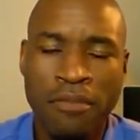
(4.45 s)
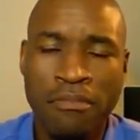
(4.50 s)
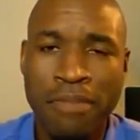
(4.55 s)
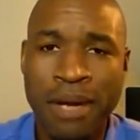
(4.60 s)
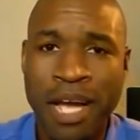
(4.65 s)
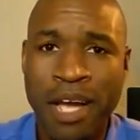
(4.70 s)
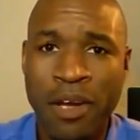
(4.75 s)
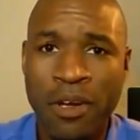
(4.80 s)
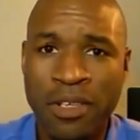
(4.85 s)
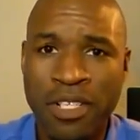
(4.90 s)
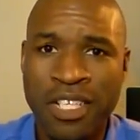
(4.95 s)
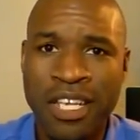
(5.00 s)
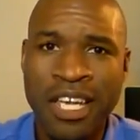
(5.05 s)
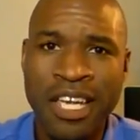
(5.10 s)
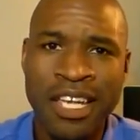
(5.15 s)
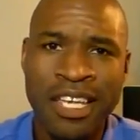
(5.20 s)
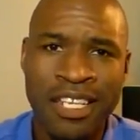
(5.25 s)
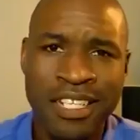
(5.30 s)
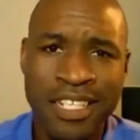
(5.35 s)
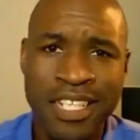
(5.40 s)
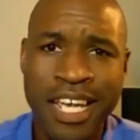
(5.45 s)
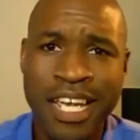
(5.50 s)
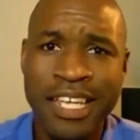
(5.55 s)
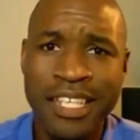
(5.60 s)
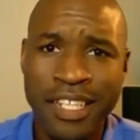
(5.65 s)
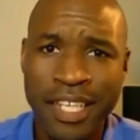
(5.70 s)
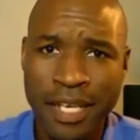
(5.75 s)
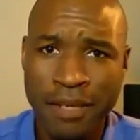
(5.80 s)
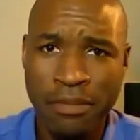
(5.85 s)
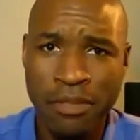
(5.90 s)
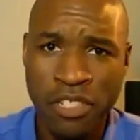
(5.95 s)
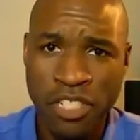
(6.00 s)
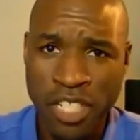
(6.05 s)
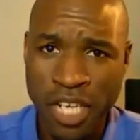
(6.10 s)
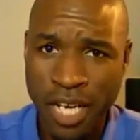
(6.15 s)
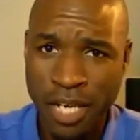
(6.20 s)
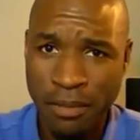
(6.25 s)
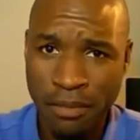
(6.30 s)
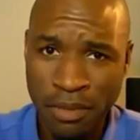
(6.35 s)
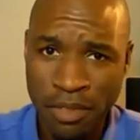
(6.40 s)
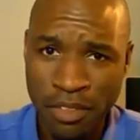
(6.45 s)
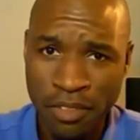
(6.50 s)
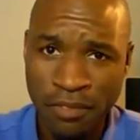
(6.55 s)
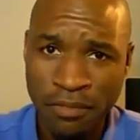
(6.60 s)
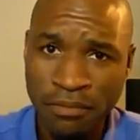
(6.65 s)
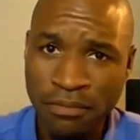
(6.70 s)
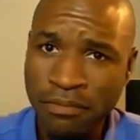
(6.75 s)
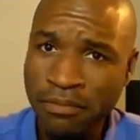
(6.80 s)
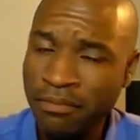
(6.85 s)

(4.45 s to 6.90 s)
about day labor jobs.